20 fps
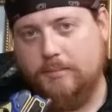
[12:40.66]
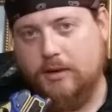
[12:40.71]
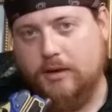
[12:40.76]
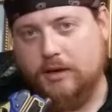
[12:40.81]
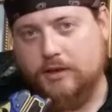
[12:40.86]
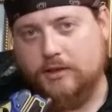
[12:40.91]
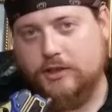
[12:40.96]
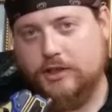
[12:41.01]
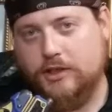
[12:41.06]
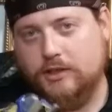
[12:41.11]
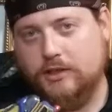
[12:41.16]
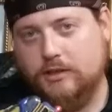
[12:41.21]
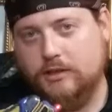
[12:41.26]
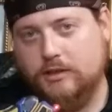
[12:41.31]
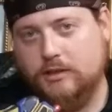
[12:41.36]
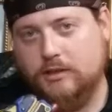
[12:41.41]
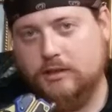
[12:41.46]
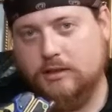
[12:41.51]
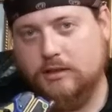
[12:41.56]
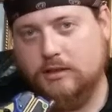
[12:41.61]
punch,
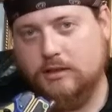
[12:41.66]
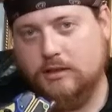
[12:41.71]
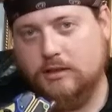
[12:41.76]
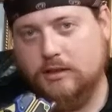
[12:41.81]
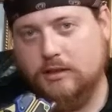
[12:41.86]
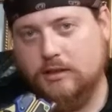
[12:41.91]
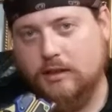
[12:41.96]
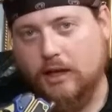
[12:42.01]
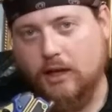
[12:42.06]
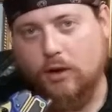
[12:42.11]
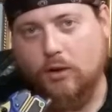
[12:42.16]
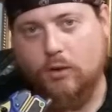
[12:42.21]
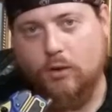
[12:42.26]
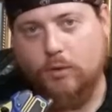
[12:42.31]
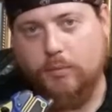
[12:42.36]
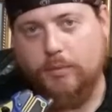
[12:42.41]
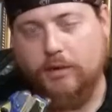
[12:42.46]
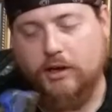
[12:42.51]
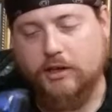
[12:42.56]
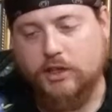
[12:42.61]
like a
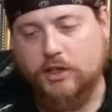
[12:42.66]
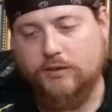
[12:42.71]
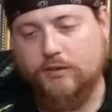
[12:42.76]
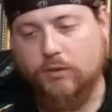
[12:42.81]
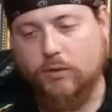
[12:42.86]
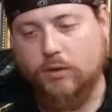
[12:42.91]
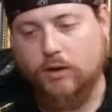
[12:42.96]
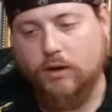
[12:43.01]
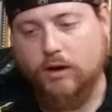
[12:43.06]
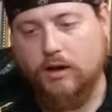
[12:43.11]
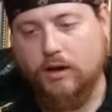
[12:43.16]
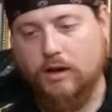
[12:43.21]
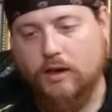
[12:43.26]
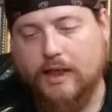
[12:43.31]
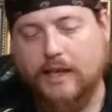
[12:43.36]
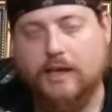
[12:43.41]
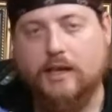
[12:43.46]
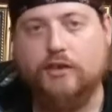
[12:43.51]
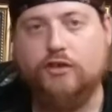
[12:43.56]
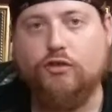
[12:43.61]
hole punch, for
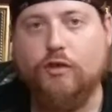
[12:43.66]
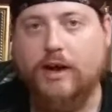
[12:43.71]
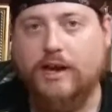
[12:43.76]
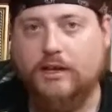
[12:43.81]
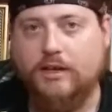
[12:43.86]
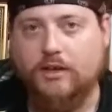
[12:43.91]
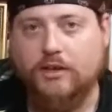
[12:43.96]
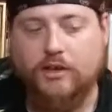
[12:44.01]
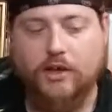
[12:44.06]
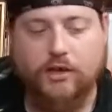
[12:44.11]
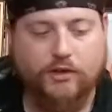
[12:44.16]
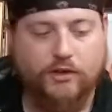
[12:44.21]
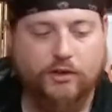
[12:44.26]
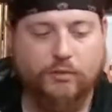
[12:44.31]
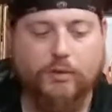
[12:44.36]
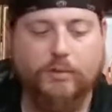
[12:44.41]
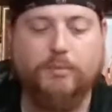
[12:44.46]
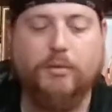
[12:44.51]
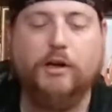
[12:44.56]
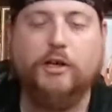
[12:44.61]
like a train conductor
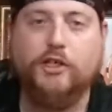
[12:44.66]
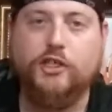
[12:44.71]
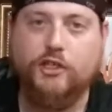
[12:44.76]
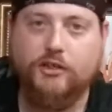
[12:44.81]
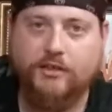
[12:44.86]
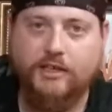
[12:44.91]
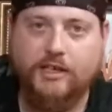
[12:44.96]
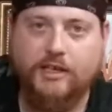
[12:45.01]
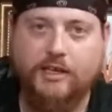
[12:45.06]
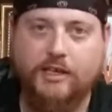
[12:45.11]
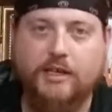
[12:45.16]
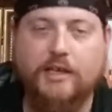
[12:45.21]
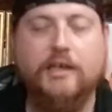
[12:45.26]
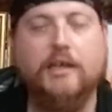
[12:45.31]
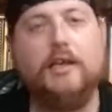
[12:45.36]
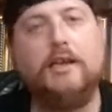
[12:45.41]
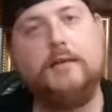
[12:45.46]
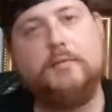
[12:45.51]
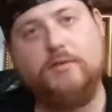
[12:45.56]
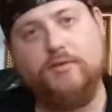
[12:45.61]
would punch your ticket
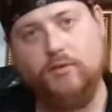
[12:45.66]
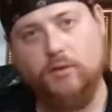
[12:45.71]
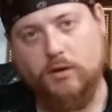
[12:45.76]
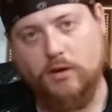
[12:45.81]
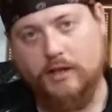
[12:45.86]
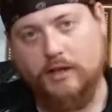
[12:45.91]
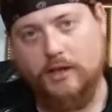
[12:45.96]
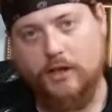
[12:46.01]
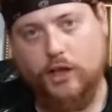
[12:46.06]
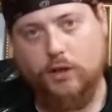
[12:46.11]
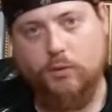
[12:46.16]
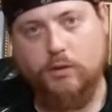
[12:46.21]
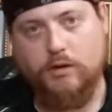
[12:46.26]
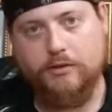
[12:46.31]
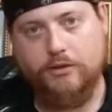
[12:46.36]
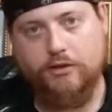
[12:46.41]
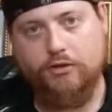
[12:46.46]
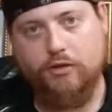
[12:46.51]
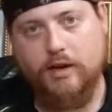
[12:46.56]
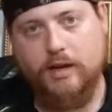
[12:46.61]
before letting you
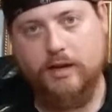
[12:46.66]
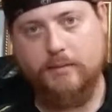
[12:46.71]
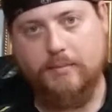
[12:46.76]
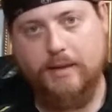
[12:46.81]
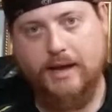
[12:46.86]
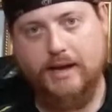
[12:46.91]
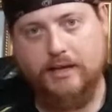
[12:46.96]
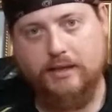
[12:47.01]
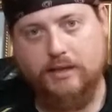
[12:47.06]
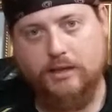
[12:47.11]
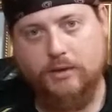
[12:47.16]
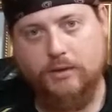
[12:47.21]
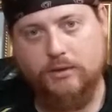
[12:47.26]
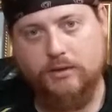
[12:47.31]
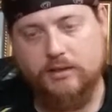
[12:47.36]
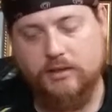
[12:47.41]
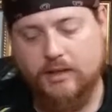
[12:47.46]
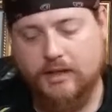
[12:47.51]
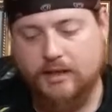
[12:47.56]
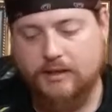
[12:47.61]
on the train back in the
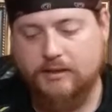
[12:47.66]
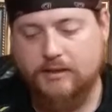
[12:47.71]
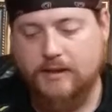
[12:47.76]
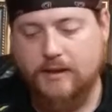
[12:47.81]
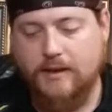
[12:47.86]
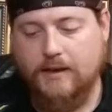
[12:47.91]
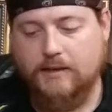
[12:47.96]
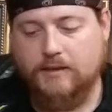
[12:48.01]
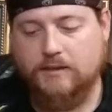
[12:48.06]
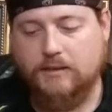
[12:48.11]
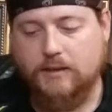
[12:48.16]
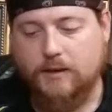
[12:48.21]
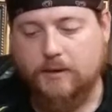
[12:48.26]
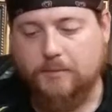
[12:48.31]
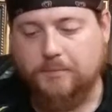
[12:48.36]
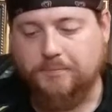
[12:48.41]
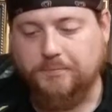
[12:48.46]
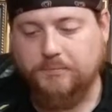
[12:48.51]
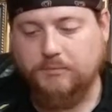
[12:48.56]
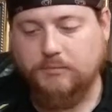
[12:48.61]
olden days.
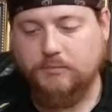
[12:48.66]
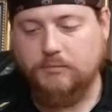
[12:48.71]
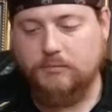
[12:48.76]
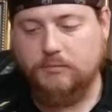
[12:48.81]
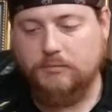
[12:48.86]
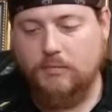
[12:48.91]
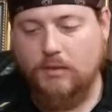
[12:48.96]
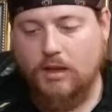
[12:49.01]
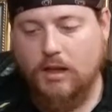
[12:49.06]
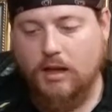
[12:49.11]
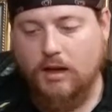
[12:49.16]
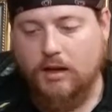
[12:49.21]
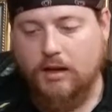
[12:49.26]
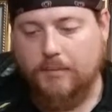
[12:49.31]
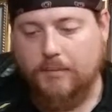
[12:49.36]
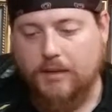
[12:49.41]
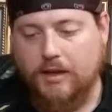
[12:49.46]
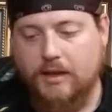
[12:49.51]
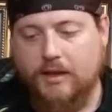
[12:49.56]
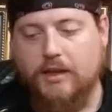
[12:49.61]
So
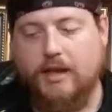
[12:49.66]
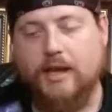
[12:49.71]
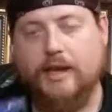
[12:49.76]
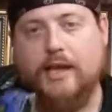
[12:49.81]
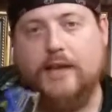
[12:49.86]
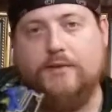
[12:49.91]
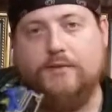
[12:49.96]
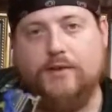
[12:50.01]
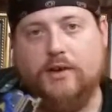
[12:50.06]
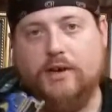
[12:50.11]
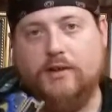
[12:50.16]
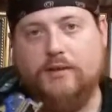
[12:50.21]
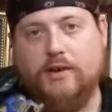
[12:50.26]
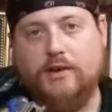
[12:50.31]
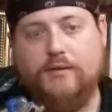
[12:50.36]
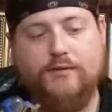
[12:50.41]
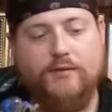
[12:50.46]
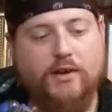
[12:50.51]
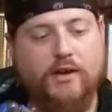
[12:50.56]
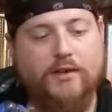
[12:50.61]
again, very,
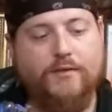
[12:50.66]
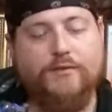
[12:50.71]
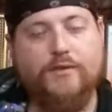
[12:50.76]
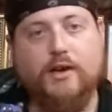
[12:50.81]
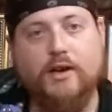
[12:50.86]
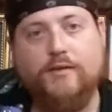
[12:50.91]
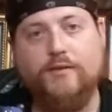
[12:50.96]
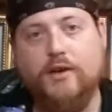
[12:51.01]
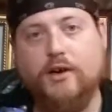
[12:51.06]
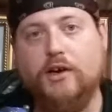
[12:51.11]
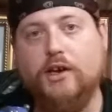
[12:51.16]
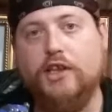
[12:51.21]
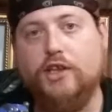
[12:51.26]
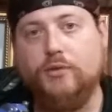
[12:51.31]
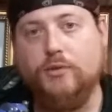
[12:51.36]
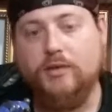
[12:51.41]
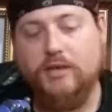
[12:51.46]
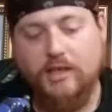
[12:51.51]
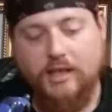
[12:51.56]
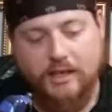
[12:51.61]
very fun, very, very
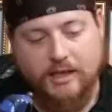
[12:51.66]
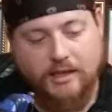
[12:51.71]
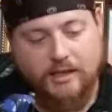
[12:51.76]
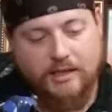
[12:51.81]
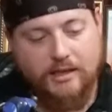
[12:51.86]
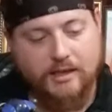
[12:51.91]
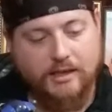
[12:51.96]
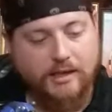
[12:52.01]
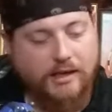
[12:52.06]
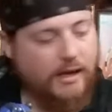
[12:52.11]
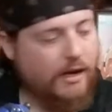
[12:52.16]
unique,